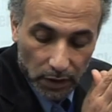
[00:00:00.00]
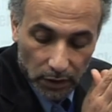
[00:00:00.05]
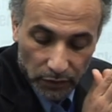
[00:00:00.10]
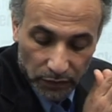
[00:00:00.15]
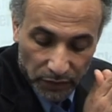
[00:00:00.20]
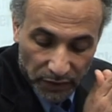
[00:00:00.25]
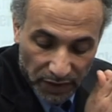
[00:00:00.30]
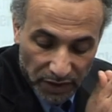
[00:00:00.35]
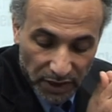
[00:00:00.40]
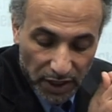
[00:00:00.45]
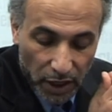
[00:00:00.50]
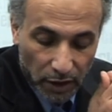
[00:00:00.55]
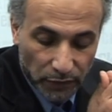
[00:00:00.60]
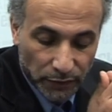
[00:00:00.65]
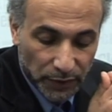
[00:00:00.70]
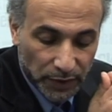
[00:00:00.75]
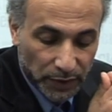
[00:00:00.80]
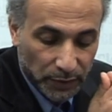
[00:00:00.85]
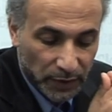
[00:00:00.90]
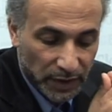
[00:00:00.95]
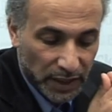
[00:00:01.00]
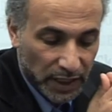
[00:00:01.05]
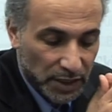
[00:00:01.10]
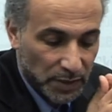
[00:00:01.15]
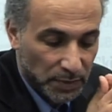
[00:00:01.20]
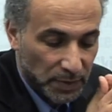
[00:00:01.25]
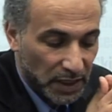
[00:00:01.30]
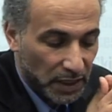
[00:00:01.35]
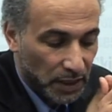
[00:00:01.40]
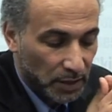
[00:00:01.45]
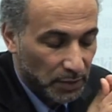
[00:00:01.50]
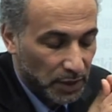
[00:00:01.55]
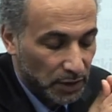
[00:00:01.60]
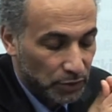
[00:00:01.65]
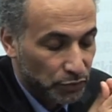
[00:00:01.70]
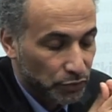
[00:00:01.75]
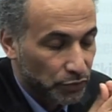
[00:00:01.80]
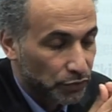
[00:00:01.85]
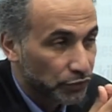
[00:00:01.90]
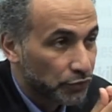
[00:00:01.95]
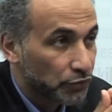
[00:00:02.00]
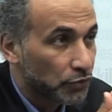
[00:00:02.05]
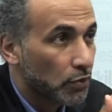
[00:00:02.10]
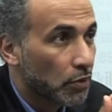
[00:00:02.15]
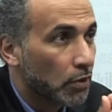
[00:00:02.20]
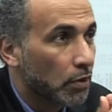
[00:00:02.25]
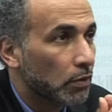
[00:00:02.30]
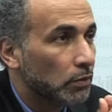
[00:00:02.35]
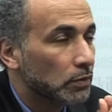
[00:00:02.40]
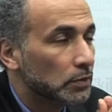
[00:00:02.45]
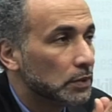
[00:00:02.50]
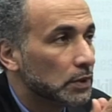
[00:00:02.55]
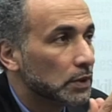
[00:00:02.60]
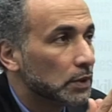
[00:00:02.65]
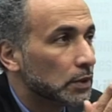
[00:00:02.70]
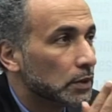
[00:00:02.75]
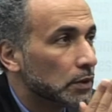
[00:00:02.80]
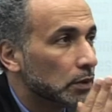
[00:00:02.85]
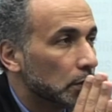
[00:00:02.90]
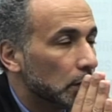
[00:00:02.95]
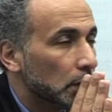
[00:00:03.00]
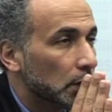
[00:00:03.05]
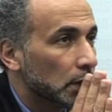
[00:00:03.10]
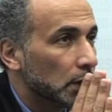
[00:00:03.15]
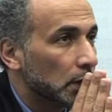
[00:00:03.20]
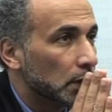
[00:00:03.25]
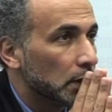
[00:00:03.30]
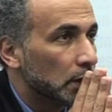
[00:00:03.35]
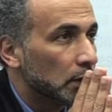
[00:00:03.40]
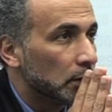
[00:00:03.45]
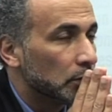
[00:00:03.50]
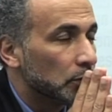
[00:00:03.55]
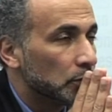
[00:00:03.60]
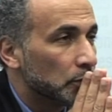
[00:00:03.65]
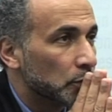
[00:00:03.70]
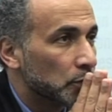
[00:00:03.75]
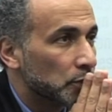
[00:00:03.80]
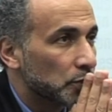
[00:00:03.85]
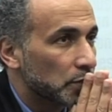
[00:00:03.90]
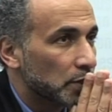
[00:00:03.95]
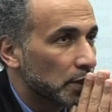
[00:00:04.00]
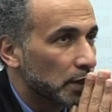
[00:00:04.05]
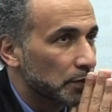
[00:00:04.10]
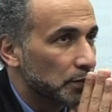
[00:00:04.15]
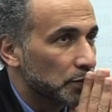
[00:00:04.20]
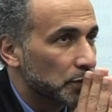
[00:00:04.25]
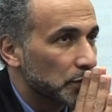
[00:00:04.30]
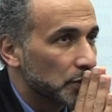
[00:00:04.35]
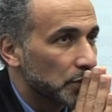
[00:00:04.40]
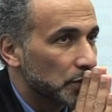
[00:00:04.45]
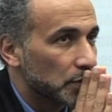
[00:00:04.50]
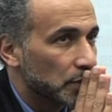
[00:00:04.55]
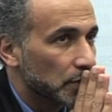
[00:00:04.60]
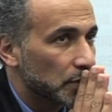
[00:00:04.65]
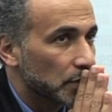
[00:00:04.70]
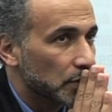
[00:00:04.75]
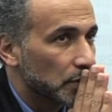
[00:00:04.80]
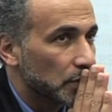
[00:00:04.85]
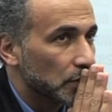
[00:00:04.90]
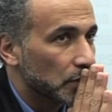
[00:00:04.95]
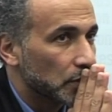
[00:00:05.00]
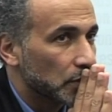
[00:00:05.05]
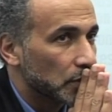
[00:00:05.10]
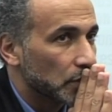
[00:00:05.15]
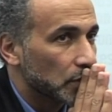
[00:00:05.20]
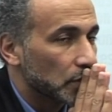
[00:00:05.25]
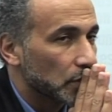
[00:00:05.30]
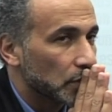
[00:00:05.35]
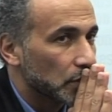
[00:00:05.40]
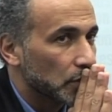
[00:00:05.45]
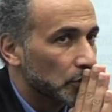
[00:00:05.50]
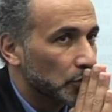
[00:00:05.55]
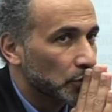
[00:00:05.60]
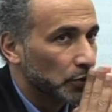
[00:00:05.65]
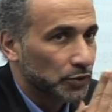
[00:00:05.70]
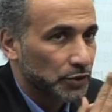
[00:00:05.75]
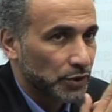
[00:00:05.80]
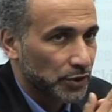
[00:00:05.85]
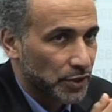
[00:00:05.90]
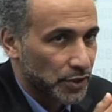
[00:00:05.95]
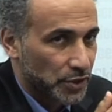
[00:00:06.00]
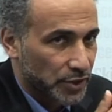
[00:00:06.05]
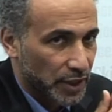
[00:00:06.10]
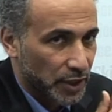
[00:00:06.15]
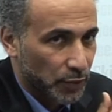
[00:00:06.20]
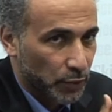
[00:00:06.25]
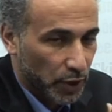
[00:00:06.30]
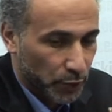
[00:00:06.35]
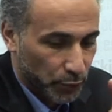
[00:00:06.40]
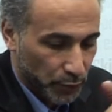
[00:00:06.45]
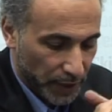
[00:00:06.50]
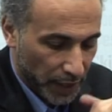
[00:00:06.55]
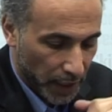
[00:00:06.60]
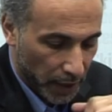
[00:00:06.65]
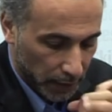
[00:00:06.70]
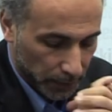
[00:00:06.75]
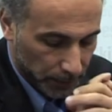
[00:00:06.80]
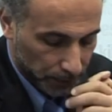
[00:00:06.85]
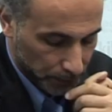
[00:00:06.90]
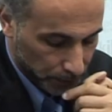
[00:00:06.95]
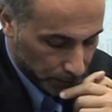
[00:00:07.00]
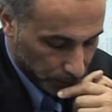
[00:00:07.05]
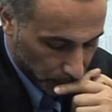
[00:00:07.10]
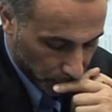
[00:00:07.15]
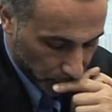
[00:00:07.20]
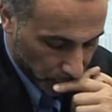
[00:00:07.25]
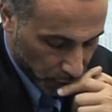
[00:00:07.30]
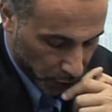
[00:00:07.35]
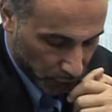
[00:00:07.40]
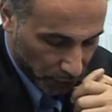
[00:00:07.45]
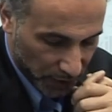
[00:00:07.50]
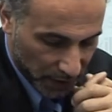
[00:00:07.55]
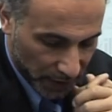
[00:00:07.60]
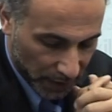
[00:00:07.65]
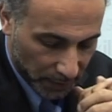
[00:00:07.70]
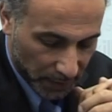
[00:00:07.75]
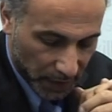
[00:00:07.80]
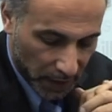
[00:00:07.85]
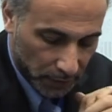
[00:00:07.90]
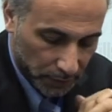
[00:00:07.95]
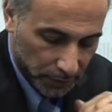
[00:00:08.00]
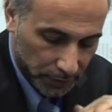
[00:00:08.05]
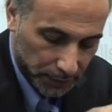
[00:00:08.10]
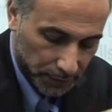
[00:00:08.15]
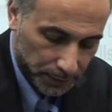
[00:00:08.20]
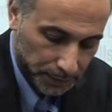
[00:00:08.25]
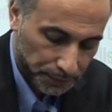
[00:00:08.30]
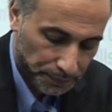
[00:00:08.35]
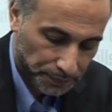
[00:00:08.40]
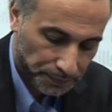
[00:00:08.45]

very often when I speak about reform, uh, Muslims don't understand what we are talking about.